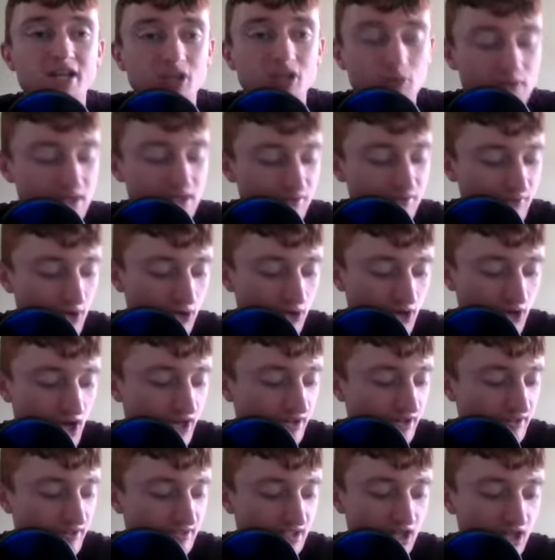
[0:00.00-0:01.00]
Cuiva
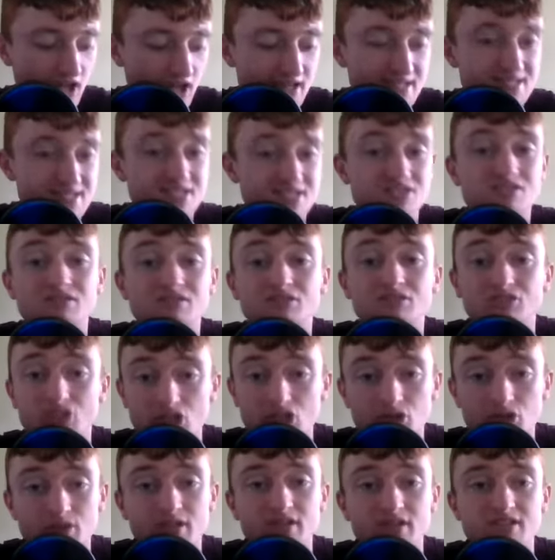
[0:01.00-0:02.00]
O'Connor and the likes
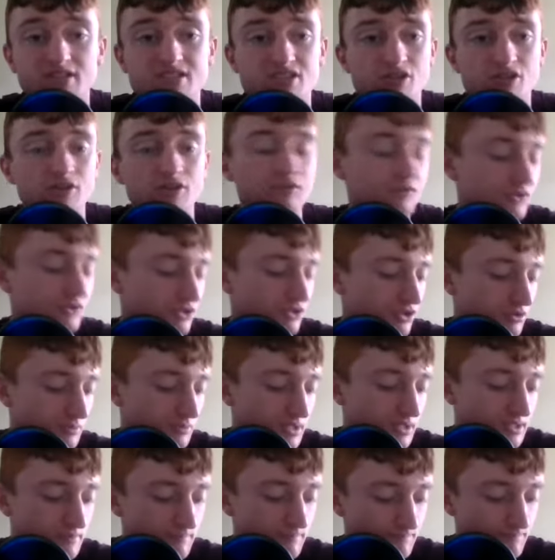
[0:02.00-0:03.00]
doing the stuff for
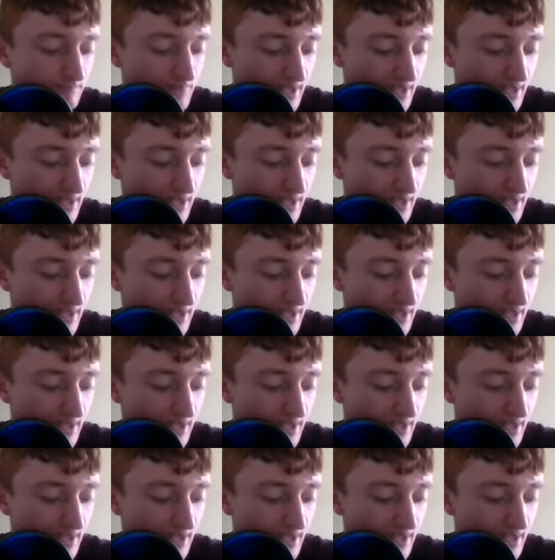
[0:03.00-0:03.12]
Dublin.